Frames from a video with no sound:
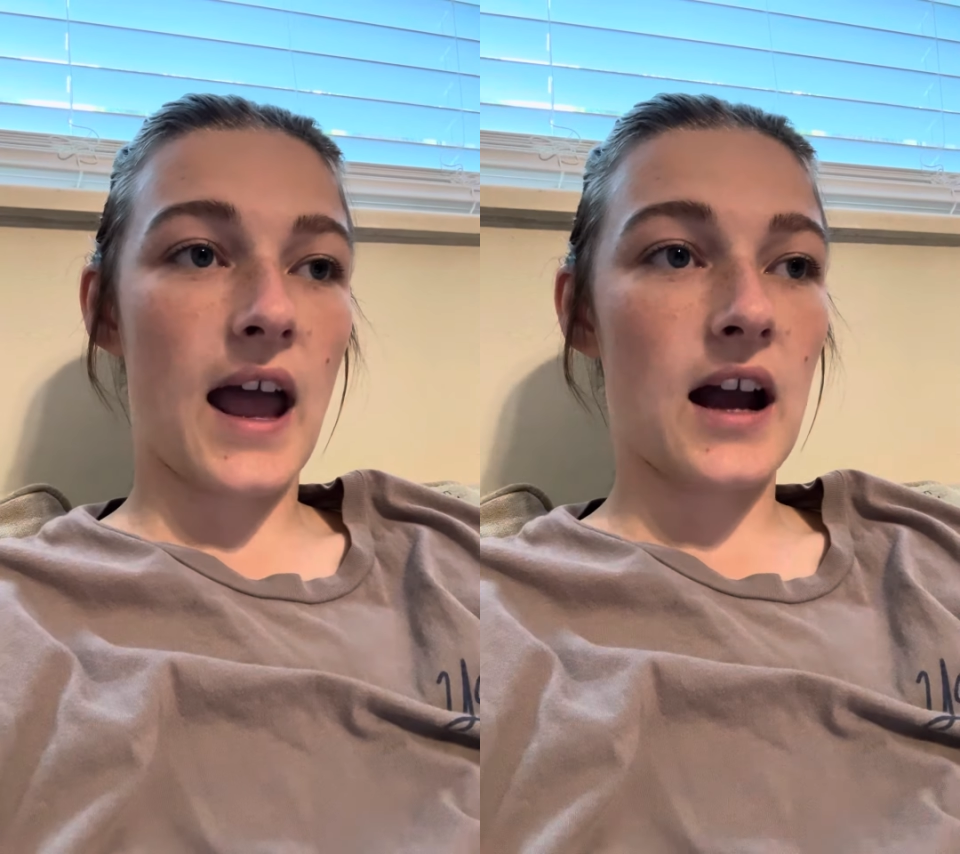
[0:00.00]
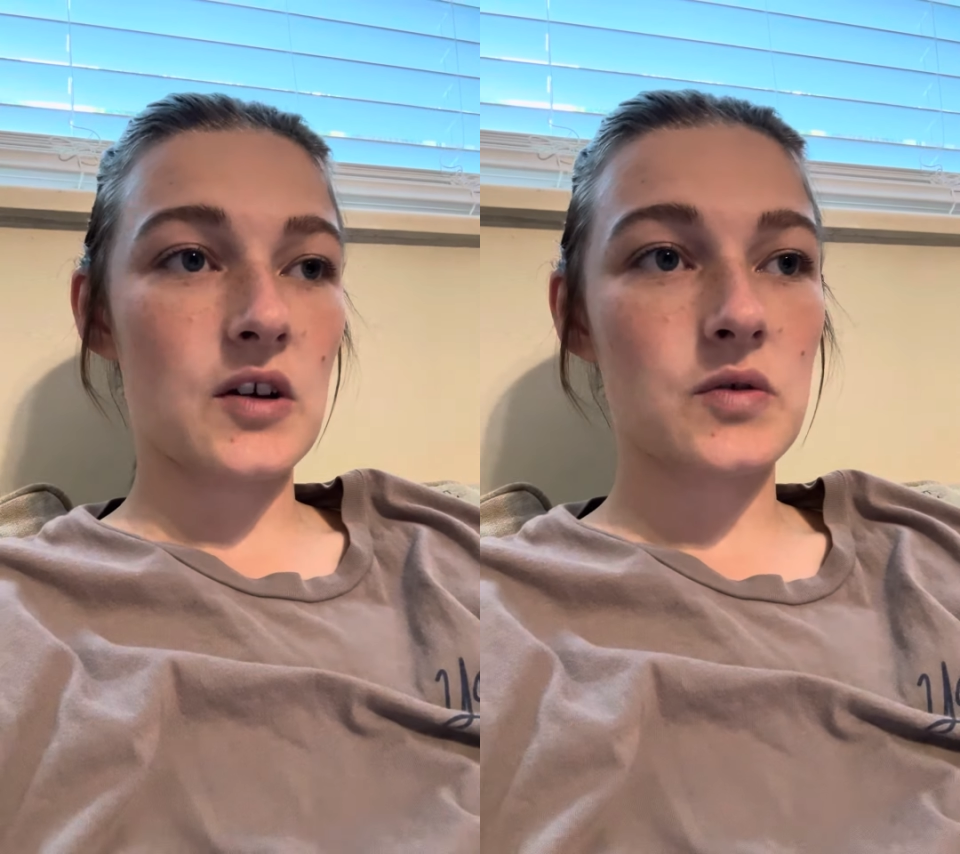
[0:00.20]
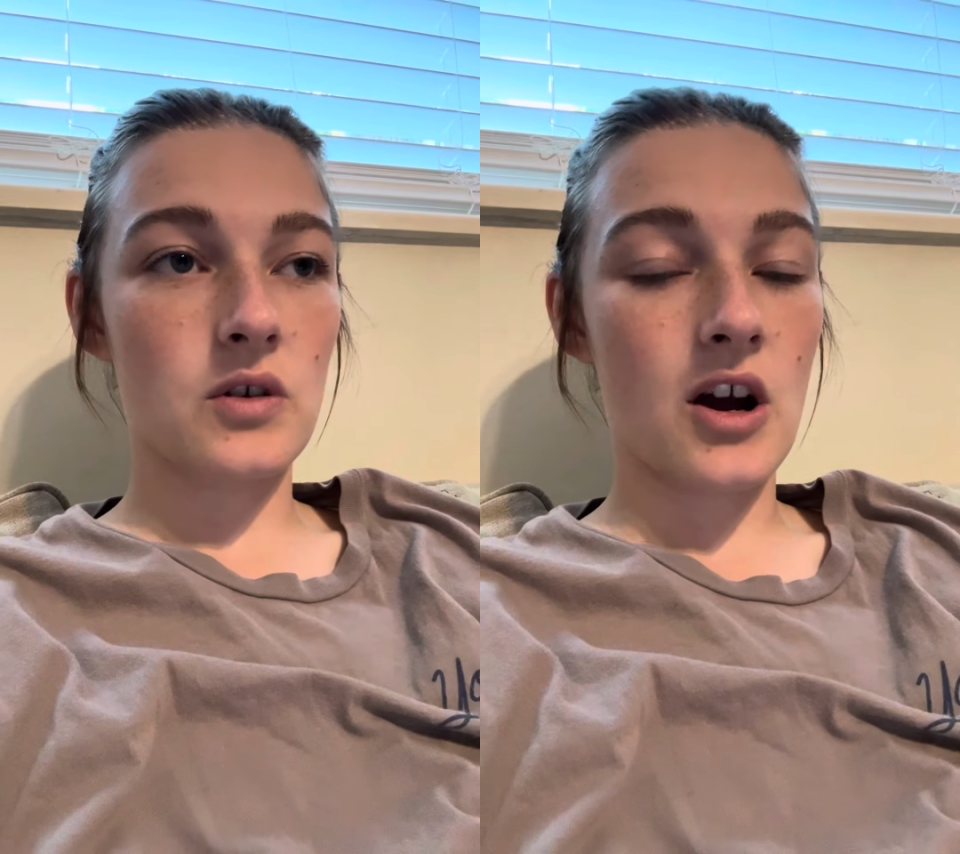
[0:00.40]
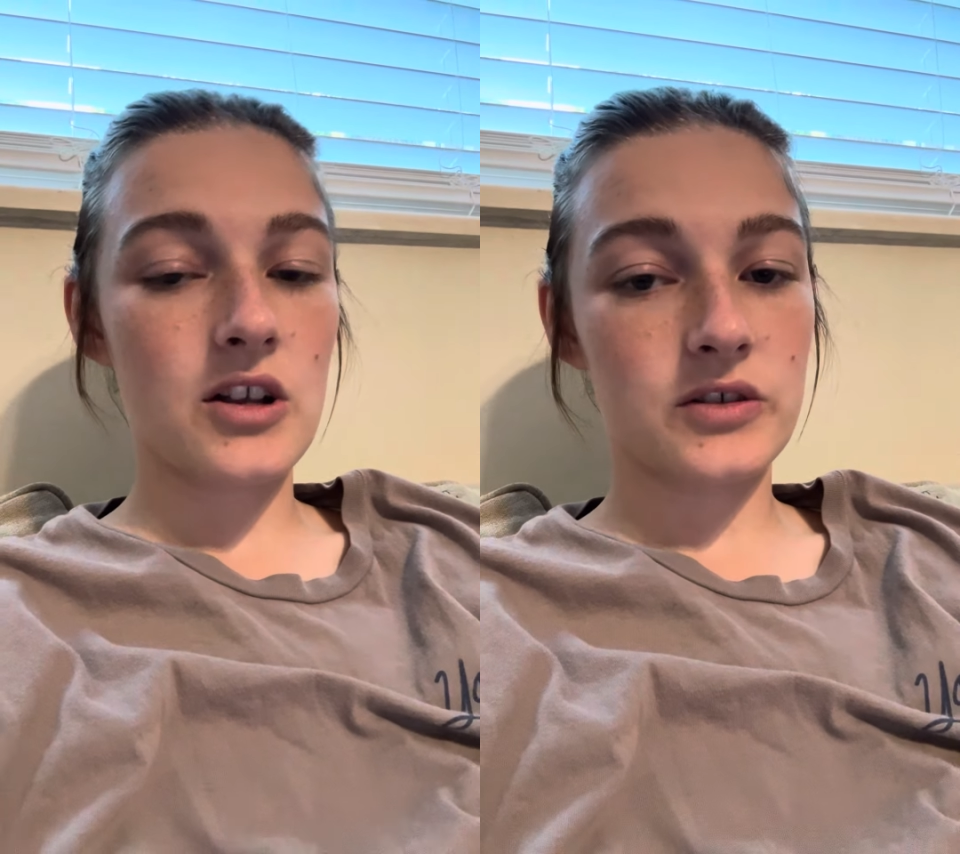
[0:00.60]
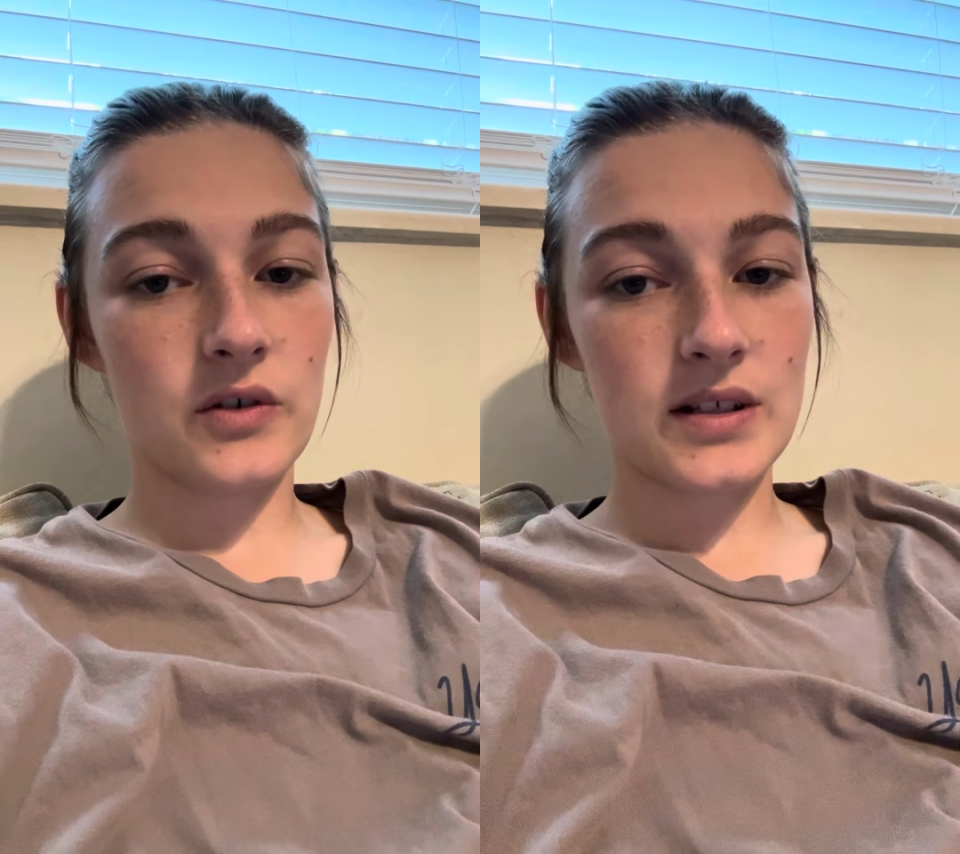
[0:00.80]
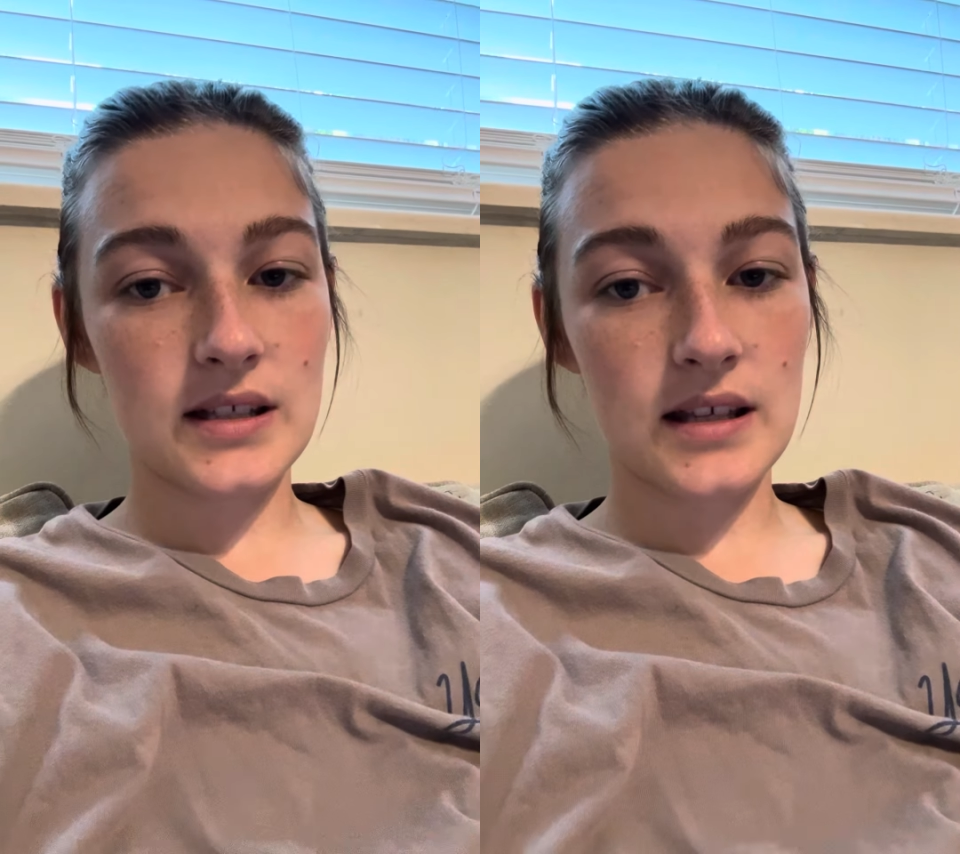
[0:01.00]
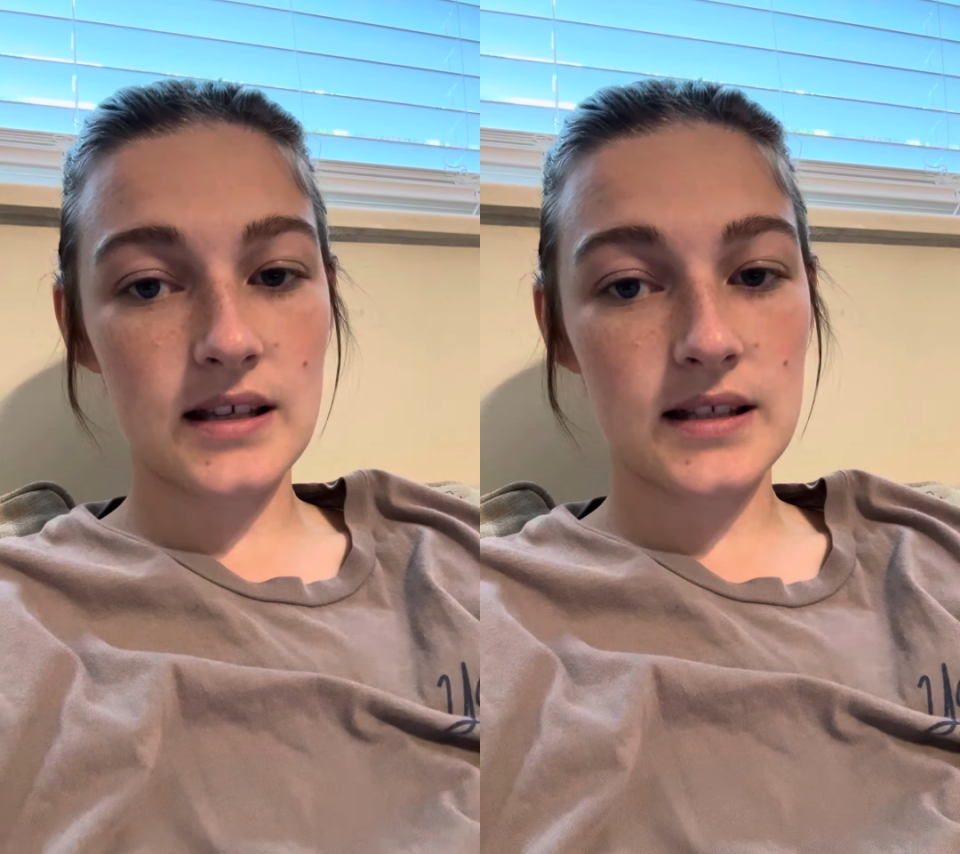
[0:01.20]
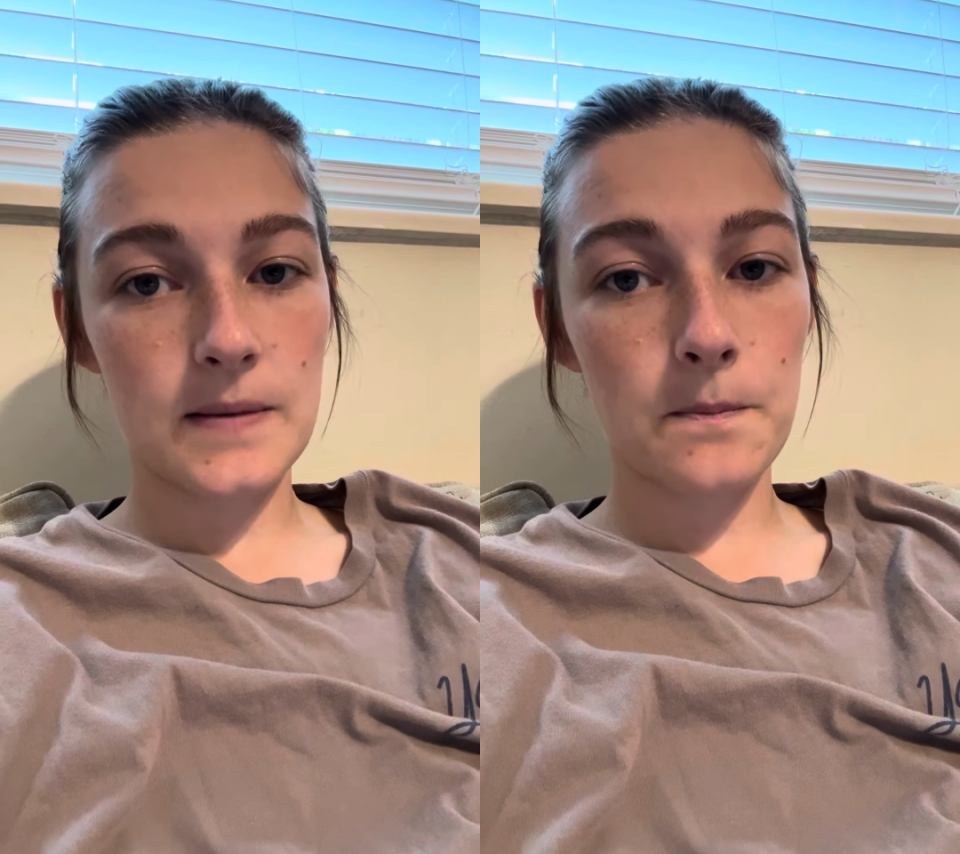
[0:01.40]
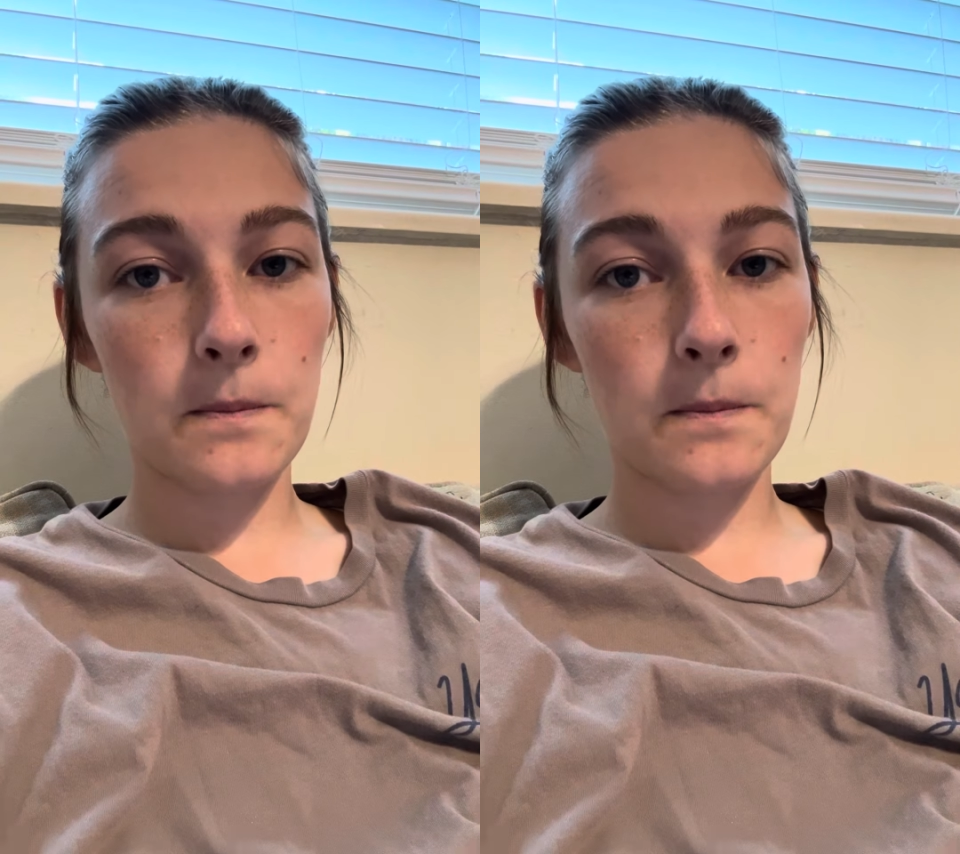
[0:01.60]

actual consequences